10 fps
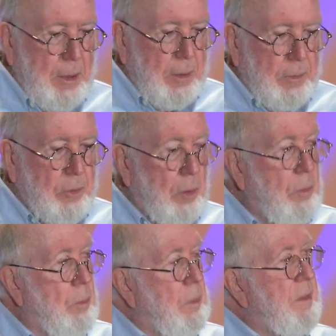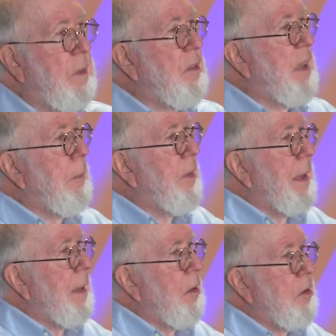So we see the same
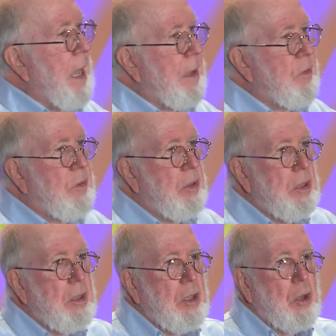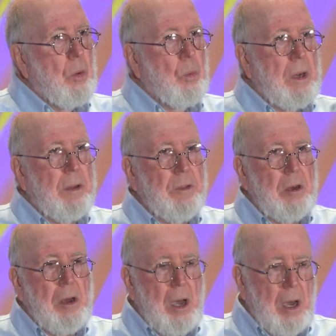thing in the text where
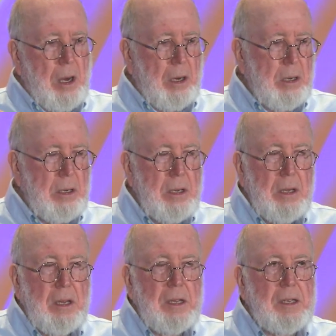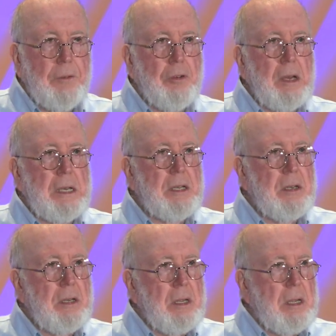there are different
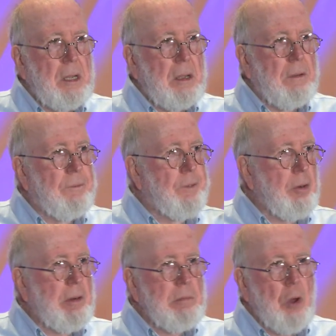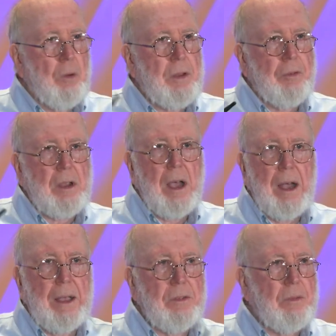very remote, different
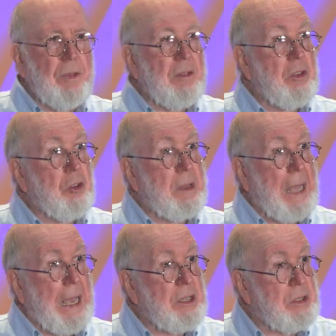kinds of things that you can tack,